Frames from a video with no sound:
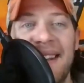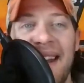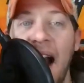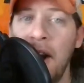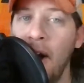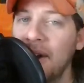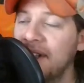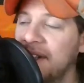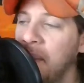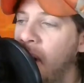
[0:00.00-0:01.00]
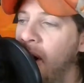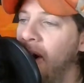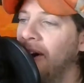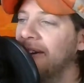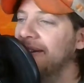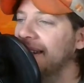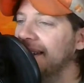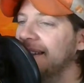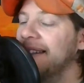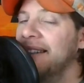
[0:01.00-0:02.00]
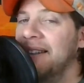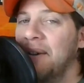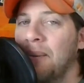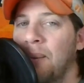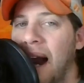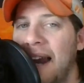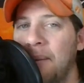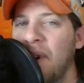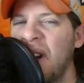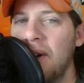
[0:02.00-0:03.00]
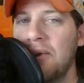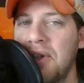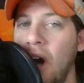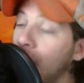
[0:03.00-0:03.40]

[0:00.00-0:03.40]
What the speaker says: I know it's small, right? We're a little show,